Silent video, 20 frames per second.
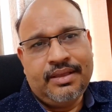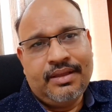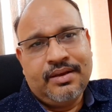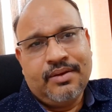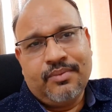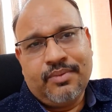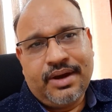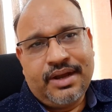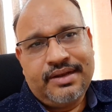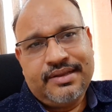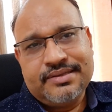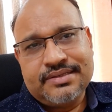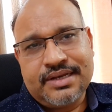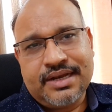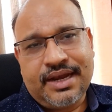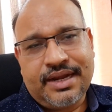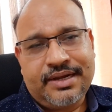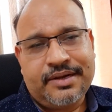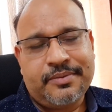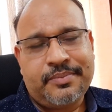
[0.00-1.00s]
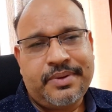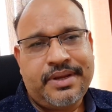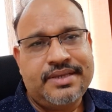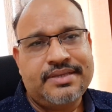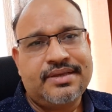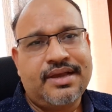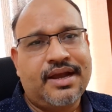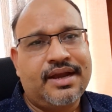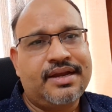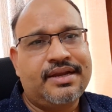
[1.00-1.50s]
One is an enterprise
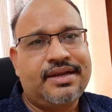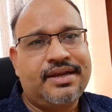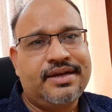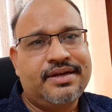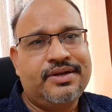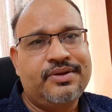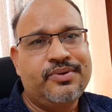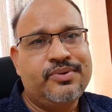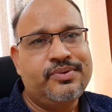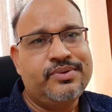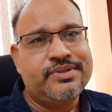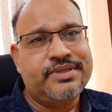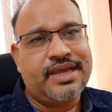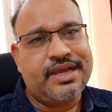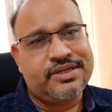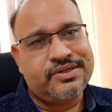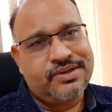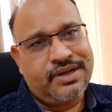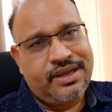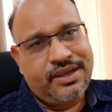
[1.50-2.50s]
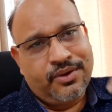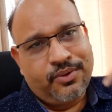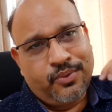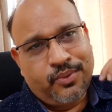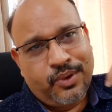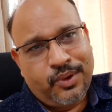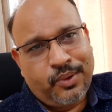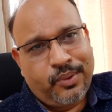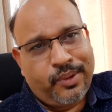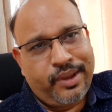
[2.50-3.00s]
architect who is actually
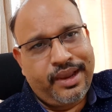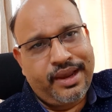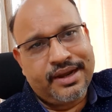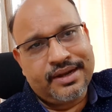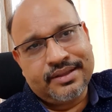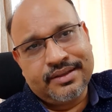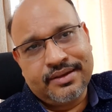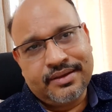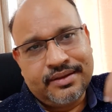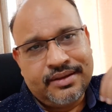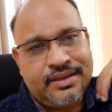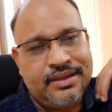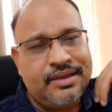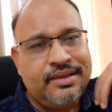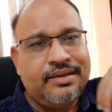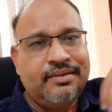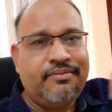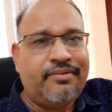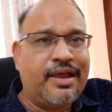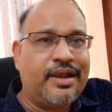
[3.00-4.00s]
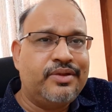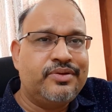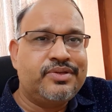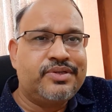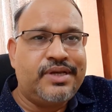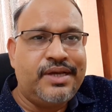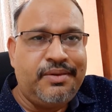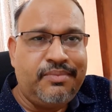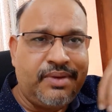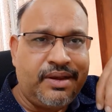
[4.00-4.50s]
overlooking at the value
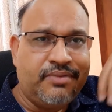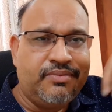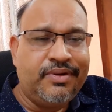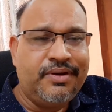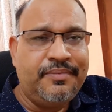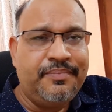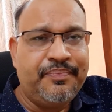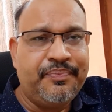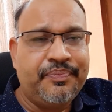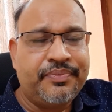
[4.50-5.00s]
stream level.